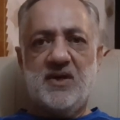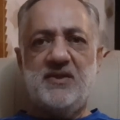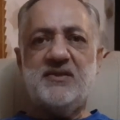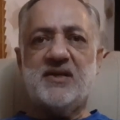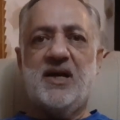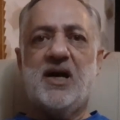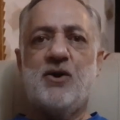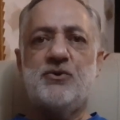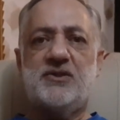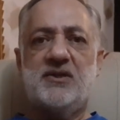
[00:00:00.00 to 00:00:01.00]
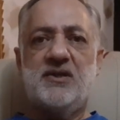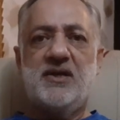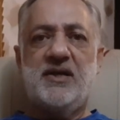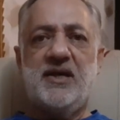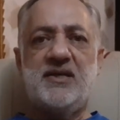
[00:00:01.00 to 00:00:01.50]
This allows
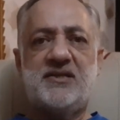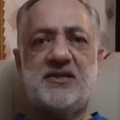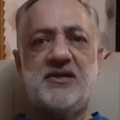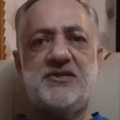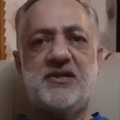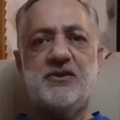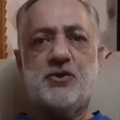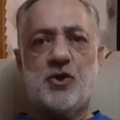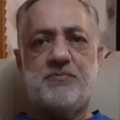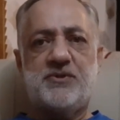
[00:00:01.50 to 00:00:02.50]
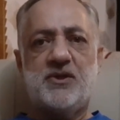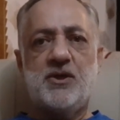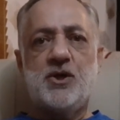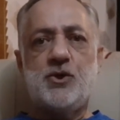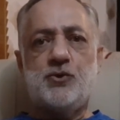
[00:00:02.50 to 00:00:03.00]
insurgent groups
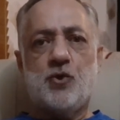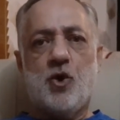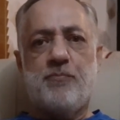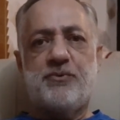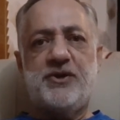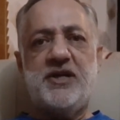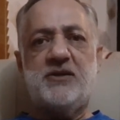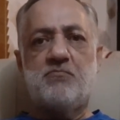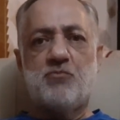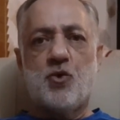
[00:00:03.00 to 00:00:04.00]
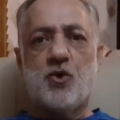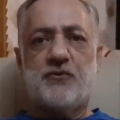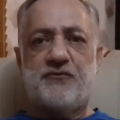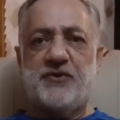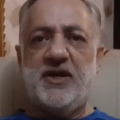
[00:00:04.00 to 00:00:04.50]
to operate more
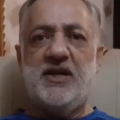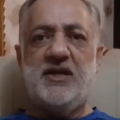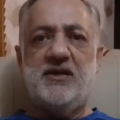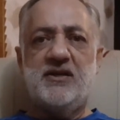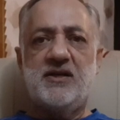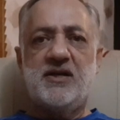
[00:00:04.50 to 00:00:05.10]
freely,